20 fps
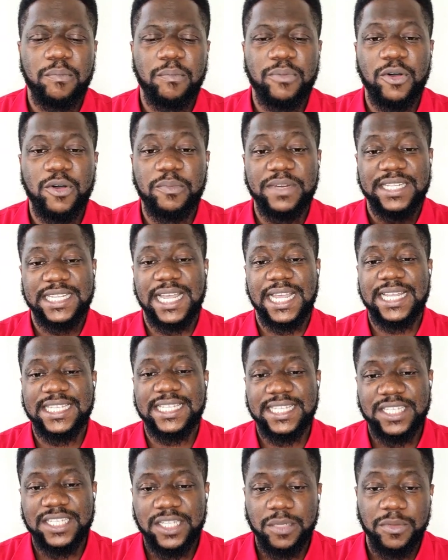um,
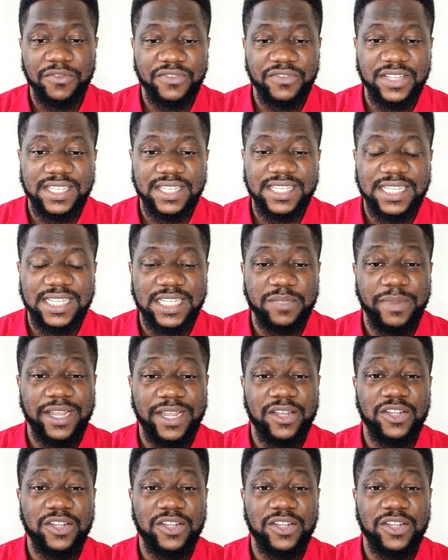publicizing some of the things.